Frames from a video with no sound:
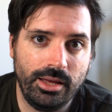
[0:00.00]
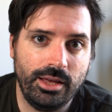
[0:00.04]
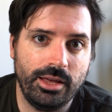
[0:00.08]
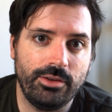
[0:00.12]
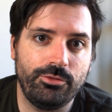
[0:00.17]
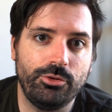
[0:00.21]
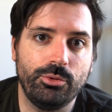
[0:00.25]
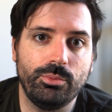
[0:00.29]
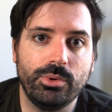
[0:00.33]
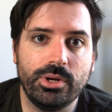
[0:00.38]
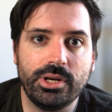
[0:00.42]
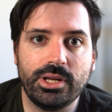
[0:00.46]

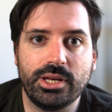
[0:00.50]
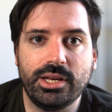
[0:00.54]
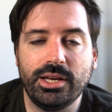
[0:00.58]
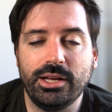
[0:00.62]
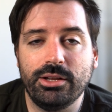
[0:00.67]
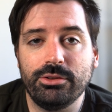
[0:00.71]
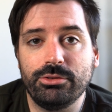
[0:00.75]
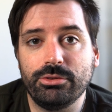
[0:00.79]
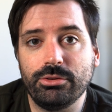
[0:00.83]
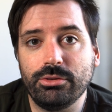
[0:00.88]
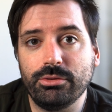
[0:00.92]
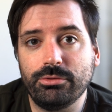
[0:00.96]
If you want to
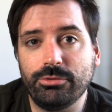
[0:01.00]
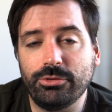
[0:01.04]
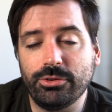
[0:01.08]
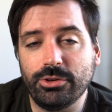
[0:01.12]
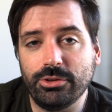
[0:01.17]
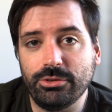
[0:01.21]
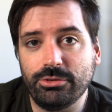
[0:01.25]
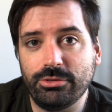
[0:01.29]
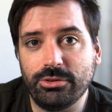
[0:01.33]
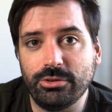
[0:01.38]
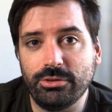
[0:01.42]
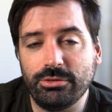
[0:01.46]
cancel, for
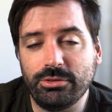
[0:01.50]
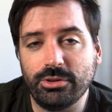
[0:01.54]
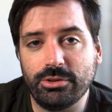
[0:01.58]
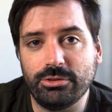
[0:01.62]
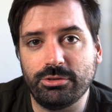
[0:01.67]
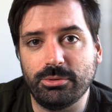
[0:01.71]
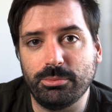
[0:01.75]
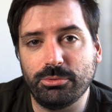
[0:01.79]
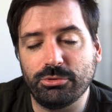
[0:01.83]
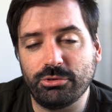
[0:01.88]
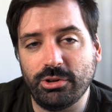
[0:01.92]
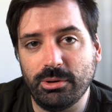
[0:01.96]
instance, a
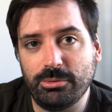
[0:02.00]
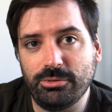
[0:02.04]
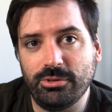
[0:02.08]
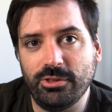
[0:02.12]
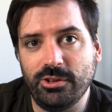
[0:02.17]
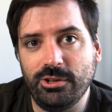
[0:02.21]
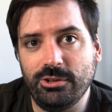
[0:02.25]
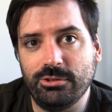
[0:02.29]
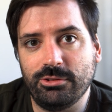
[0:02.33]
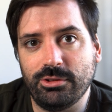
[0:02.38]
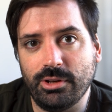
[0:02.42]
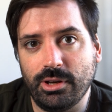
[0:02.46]
subscription
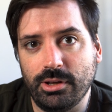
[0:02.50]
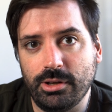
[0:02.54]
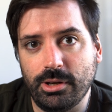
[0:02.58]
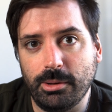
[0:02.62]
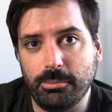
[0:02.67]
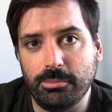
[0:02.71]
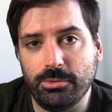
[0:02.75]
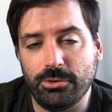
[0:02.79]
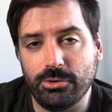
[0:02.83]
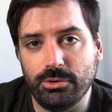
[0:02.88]
that you signed up